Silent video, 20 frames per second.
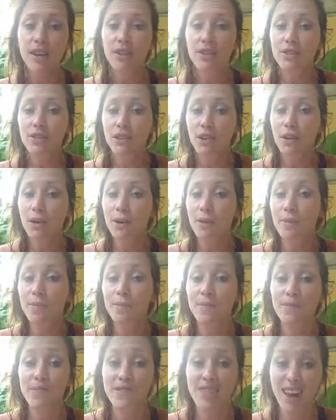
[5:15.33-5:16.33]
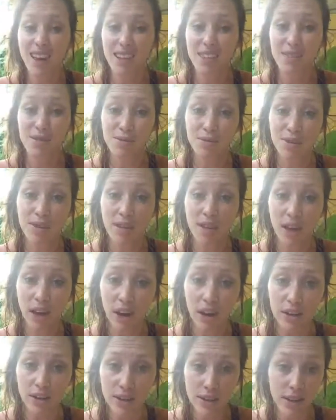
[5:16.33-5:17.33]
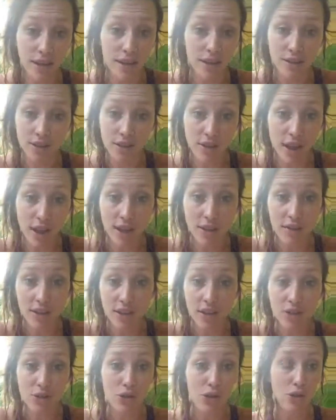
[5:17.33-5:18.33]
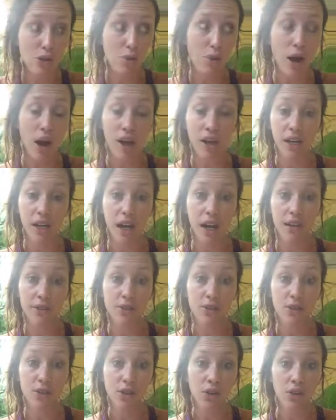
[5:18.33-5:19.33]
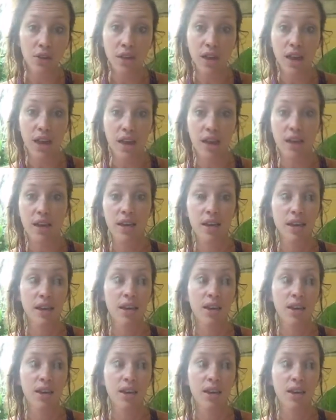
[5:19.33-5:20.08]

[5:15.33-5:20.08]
So that's a really hard thing, because a lot of us just walk around sulking,